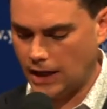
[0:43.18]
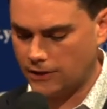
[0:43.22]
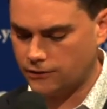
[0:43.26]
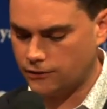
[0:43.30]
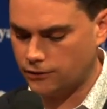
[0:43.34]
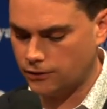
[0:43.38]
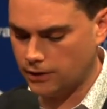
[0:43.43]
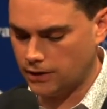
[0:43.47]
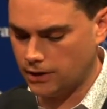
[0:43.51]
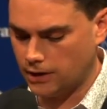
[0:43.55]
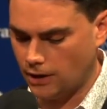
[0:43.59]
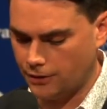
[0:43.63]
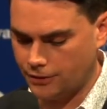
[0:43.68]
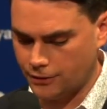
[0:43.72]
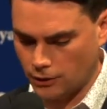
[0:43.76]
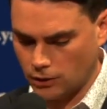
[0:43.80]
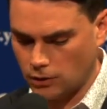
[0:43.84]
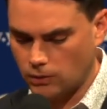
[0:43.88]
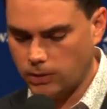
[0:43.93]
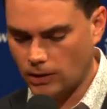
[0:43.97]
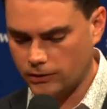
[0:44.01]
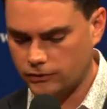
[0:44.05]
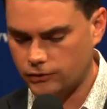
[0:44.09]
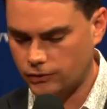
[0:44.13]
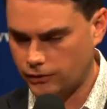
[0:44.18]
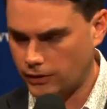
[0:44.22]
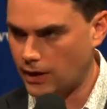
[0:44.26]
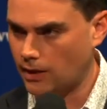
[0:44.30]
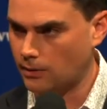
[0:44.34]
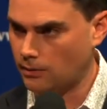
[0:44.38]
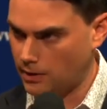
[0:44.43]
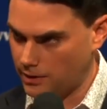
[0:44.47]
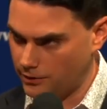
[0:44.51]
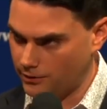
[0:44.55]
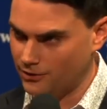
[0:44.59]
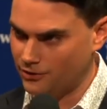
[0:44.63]
actually a third question that I
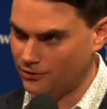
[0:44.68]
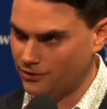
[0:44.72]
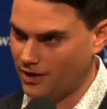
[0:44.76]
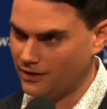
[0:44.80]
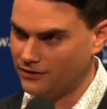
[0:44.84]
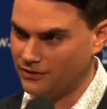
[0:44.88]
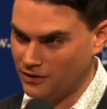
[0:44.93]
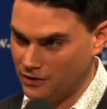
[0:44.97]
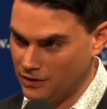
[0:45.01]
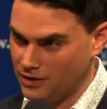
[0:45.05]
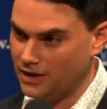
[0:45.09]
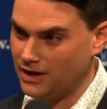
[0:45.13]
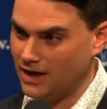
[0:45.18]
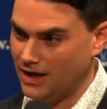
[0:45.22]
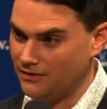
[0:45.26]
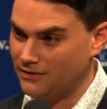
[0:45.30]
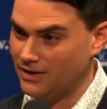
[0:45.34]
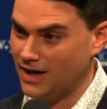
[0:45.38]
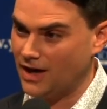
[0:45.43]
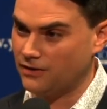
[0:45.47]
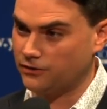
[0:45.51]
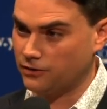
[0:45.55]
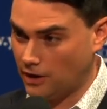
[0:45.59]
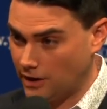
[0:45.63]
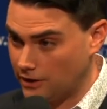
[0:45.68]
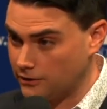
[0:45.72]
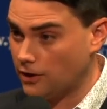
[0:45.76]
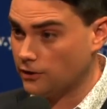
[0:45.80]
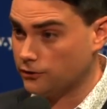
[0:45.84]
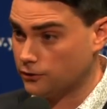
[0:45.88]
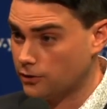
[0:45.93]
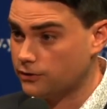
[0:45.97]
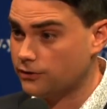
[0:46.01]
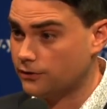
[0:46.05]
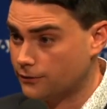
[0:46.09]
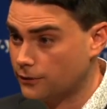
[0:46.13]
want to address that you didn't even ask. So I'll, I'll
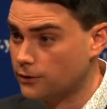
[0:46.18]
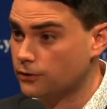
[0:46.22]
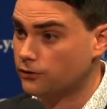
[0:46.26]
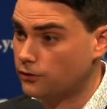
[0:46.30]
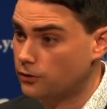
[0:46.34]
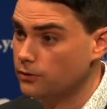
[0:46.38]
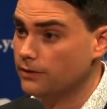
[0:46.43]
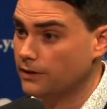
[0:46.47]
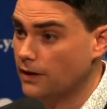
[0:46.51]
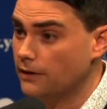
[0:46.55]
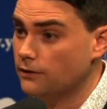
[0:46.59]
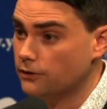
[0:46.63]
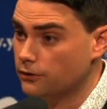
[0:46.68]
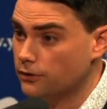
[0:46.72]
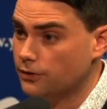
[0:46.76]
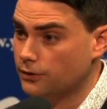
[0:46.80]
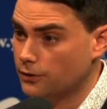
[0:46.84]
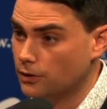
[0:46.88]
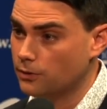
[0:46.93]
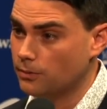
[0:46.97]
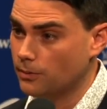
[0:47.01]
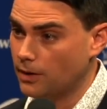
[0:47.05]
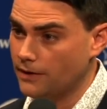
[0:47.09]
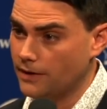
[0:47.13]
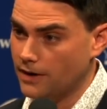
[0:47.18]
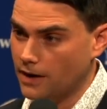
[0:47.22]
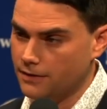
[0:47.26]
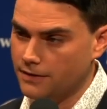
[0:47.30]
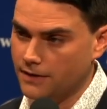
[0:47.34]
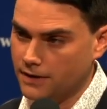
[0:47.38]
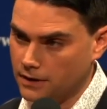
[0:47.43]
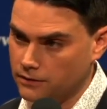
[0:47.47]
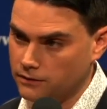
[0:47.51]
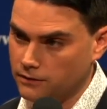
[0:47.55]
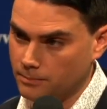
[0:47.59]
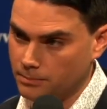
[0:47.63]
address the first two, and then there's a third one that I
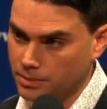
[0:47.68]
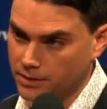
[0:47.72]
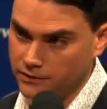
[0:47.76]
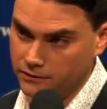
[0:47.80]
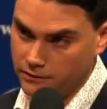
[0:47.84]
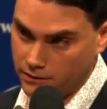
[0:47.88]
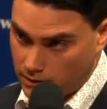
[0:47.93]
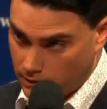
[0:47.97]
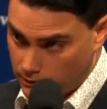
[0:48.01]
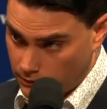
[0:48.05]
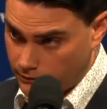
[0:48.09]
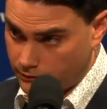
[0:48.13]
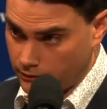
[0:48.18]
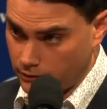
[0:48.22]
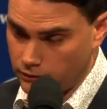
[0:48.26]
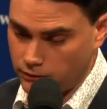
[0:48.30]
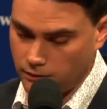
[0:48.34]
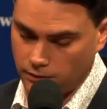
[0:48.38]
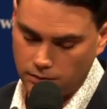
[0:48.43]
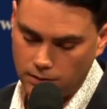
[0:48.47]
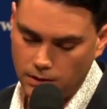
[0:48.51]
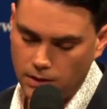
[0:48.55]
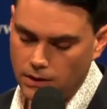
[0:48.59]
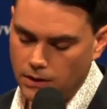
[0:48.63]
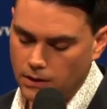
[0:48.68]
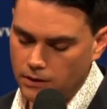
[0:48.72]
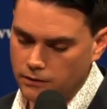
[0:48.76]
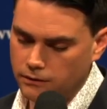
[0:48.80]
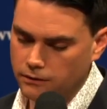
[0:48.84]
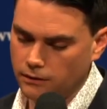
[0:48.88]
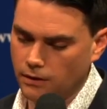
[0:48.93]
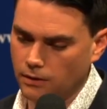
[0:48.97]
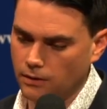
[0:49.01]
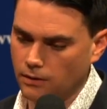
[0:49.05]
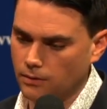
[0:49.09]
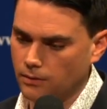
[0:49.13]
think is implicit in the first two.
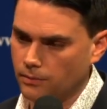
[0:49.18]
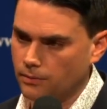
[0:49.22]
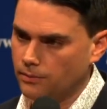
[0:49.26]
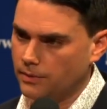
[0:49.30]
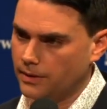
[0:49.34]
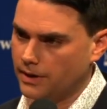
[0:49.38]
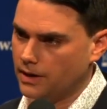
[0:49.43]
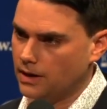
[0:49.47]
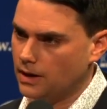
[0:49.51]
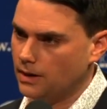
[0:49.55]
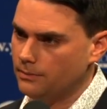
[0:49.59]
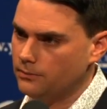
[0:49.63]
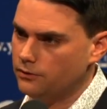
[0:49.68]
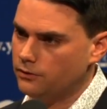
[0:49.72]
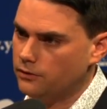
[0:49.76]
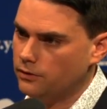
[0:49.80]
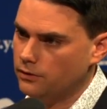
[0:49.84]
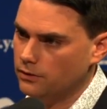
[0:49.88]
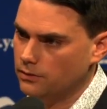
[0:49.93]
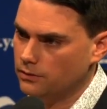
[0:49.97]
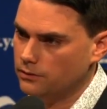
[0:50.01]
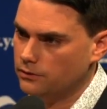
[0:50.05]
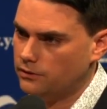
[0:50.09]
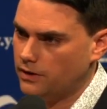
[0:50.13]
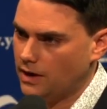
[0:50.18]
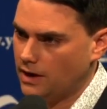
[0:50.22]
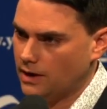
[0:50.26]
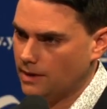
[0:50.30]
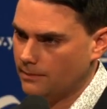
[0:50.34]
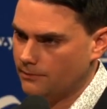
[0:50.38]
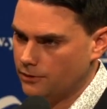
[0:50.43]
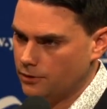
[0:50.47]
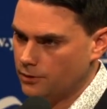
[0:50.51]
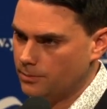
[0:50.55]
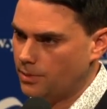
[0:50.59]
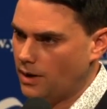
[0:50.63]
So when it comes to standing
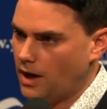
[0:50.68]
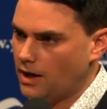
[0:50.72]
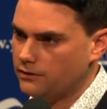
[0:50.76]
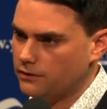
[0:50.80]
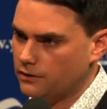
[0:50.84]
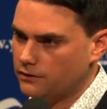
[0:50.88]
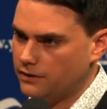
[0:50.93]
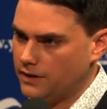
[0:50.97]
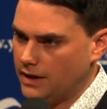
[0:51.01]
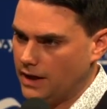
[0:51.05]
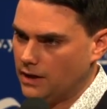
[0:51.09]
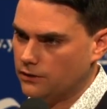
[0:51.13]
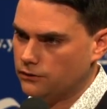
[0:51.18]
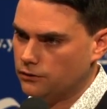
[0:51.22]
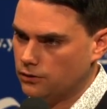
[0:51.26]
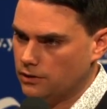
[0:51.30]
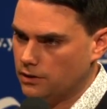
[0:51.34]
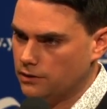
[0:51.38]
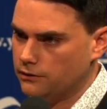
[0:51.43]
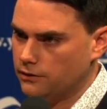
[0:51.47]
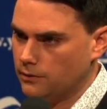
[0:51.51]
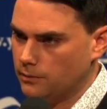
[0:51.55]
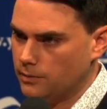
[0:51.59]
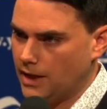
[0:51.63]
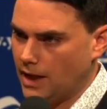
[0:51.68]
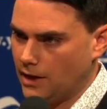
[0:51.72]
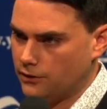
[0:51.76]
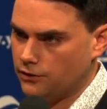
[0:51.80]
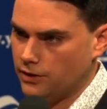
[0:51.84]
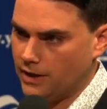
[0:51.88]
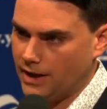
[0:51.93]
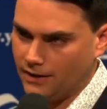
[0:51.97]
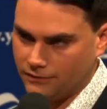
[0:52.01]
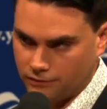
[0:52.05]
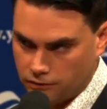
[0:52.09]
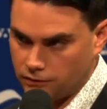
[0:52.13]
up for due process, the answer is that we
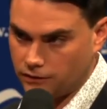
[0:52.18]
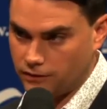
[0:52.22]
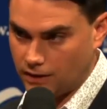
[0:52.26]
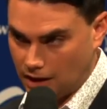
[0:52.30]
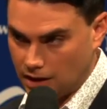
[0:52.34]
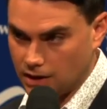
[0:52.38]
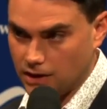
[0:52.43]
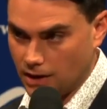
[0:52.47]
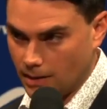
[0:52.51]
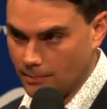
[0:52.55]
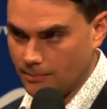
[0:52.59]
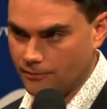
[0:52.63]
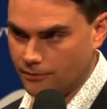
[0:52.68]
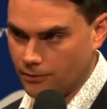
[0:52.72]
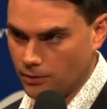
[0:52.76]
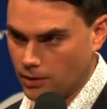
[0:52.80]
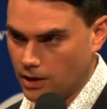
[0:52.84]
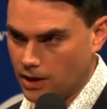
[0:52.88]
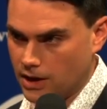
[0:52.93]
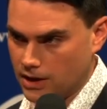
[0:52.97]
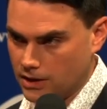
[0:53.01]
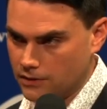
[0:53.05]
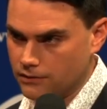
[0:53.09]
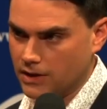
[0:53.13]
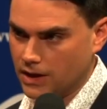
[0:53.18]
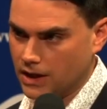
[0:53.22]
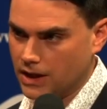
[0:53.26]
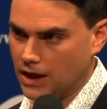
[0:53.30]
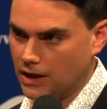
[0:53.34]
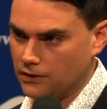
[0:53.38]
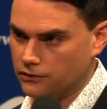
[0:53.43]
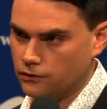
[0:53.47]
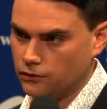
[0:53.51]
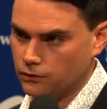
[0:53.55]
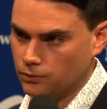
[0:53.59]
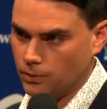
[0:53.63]
actually have to stand up for it, even in
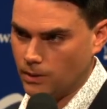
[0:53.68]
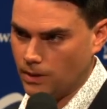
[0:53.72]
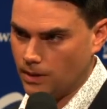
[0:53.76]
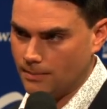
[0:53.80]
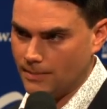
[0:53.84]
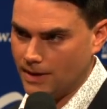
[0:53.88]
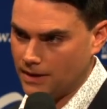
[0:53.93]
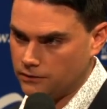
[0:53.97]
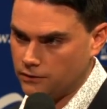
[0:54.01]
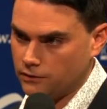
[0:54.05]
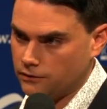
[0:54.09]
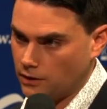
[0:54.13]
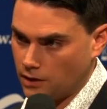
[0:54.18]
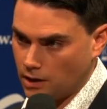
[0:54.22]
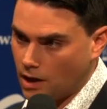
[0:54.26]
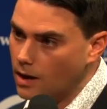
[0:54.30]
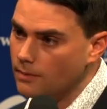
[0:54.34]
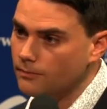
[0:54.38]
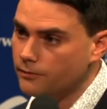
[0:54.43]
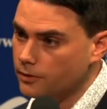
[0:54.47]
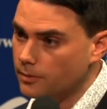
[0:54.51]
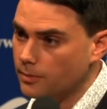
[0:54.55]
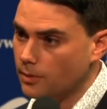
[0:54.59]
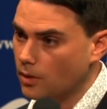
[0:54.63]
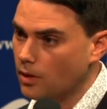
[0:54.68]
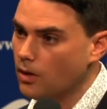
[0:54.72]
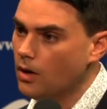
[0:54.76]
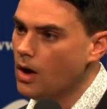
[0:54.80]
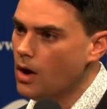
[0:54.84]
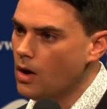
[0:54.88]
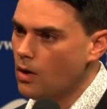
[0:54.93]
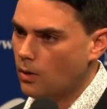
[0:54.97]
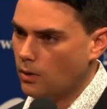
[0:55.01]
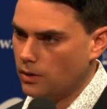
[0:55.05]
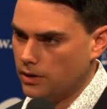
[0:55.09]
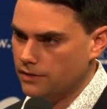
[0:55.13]
cases where it makes us uncomfortable,
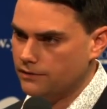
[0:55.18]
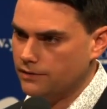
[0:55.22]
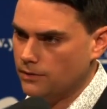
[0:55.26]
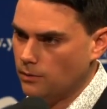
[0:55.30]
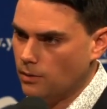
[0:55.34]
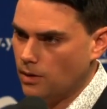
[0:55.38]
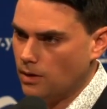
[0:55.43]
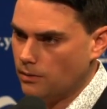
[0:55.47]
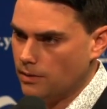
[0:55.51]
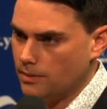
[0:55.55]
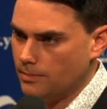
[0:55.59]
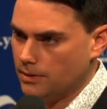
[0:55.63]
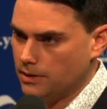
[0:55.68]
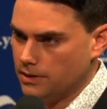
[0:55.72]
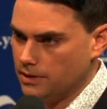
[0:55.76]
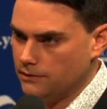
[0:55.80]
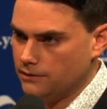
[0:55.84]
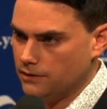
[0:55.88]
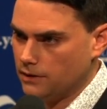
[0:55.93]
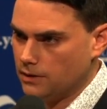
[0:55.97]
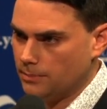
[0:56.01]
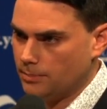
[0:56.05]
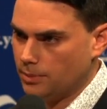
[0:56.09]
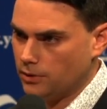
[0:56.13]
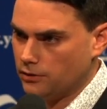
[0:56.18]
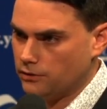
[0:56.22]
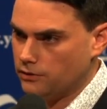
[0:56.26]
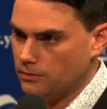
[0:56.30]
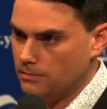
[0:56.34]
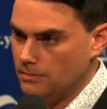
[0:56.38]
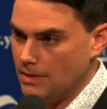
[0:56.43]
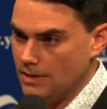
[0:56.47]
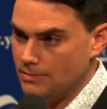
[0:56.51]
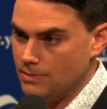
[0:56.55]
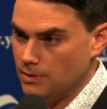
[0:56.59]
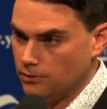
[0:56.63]
or even where we believe that the
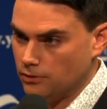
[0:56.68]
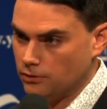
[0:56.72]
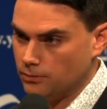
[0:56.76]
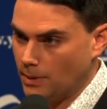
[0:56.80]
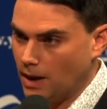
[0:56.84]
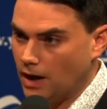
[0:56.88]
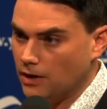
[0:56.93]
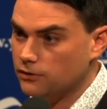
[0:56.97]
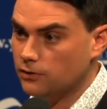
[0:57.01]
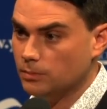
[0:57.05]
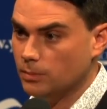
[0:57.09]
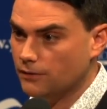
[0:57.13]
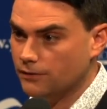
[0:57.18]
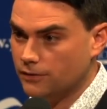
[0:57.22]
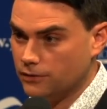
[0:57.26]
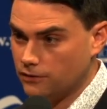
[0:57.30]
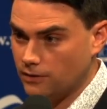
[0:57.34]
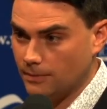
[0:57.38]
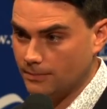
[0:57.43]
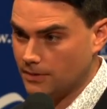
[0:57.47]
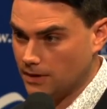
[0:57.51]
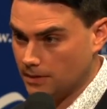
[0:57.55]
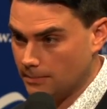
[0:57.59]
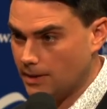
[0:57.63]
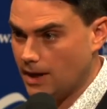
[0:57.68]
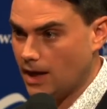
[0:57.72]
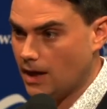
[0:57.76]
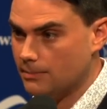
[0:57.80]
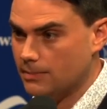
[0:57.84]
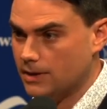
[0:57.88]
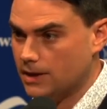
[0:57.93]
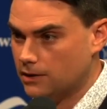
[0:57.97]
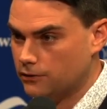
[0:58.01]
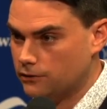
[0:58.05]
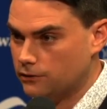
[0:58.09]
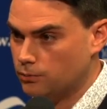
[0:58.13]
person may be responsible for something
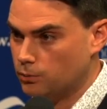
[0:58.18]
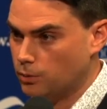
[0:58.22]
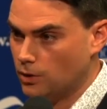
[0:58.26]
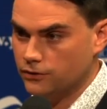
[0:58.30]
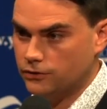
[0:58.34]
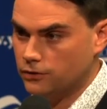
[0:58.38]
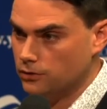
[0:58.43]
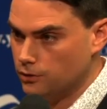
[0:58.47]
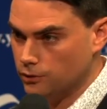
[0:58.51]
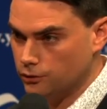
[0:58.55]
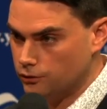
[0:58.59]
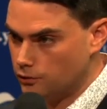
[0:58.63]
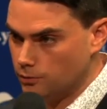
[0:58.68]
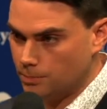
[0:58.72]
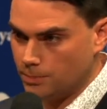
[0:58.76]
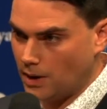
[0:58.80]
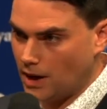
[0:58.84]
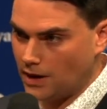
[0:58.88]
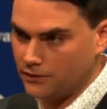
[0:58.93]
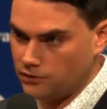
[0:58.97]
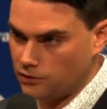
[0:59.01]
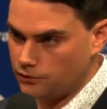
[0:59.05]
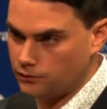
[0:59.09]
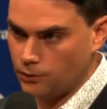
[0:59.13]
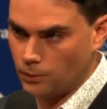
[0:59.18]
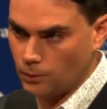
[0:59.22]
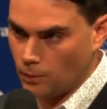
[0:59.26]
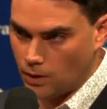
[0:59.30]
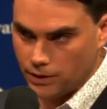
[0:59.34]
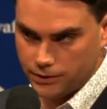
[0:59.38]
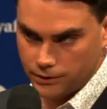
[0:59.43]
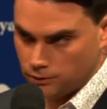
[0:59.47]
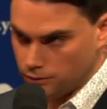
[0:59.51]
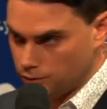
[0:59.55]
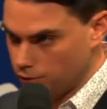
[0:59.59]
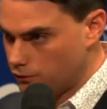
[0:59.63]
bad, because once you lose due process for
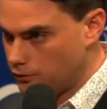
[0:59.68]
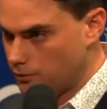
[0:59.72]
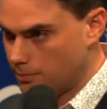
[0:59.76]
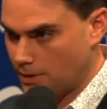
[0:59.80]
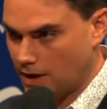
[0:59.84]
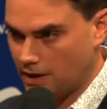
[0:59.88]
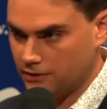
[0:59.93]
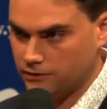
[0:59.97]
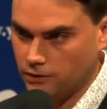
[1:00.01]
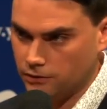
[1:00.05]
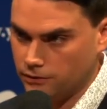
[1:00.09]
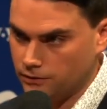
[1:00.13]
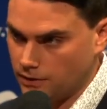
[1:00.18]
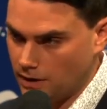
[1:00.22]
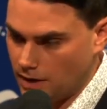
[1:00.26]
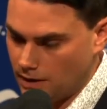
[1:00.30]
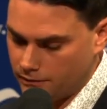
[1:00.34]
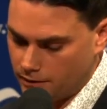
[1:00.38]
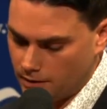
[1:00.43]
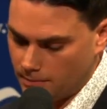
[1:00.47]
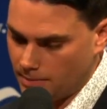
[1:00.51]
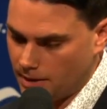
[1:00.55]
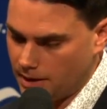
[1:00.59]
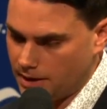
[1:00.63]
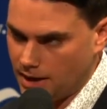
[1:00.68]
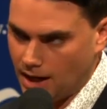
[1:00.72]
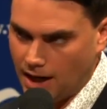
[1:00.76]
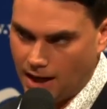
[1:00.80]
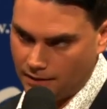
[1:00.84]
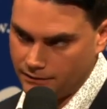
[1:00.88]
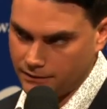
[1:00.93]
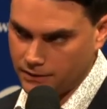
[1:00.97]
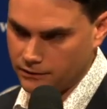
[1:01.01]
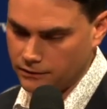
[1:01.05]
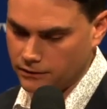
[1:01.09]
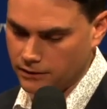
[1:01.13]
one, you lose due process for everybody,
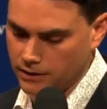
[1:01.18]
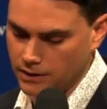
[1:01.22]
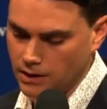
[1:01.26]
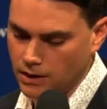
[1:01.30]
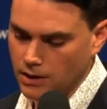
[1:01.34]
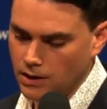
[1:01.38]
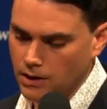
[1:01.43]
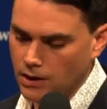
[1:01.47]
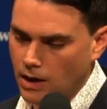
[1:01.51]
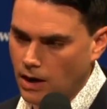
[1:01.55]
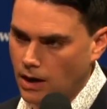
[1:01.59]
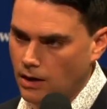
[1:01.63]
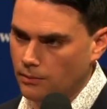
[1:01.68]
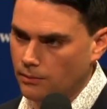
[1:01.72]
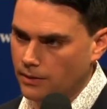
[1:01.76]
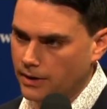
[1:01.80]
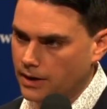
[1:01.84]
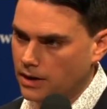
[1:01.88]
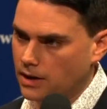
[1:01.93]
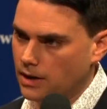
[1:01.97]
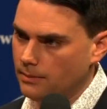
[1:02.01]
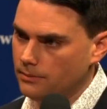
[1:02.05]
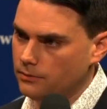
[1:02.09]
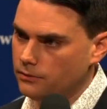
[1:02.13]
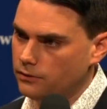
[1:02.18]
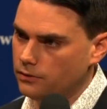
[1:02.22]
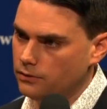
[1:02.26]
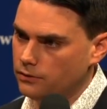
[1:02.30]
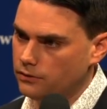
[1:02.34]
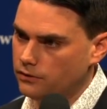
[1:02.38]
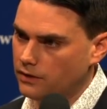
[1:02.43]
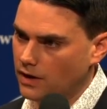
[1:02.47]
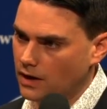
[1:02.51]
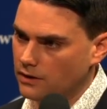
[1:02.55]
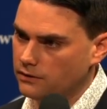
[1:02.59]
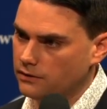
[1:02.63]
obviously. Uh, when it comes to
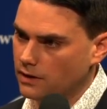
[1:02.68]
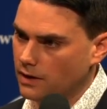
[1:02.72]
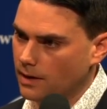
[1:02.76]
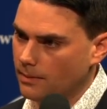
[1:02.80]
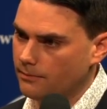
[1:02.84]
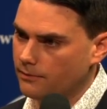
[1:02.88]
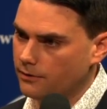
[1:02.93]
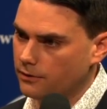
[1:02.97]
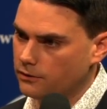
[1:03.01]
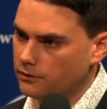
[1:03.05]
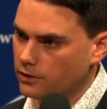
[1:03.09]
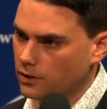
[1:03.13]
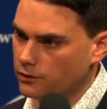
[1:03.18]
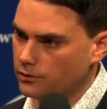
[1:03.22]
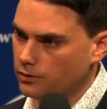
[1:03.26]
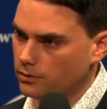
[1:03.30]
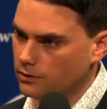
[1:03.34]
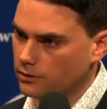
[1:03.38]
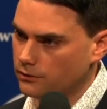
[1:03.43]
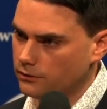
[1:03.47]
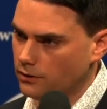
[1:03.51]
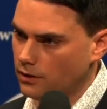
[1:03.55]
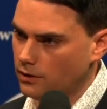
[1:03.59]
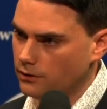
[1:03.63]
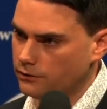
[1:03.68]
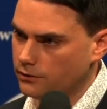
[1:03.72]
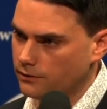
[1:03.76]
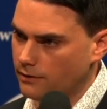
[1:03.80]
standing up for sexual assault